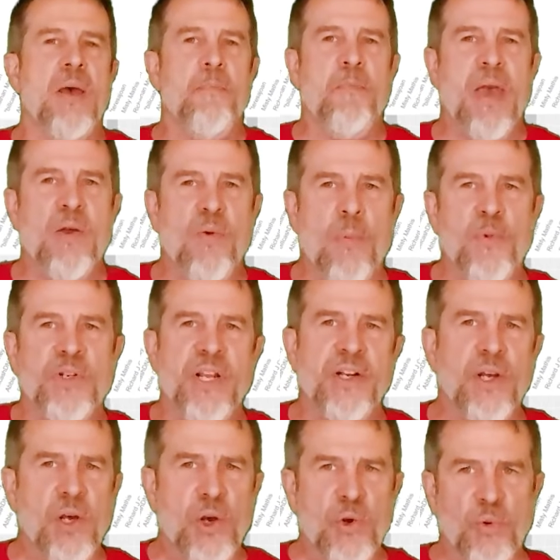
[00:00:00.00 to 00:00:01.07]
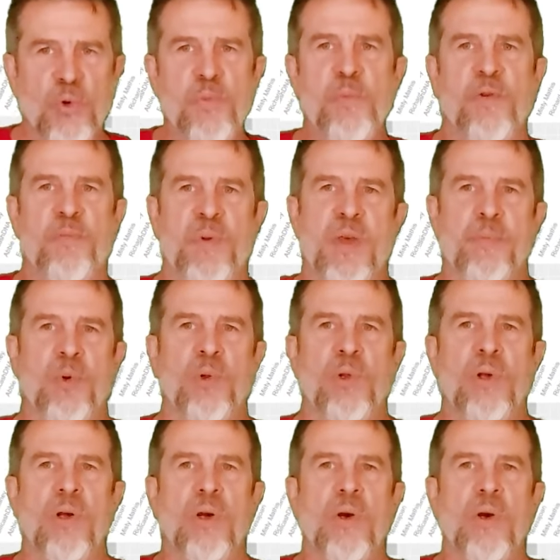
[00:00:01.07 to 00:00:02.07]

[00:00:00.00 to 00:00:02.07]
may represent a group of people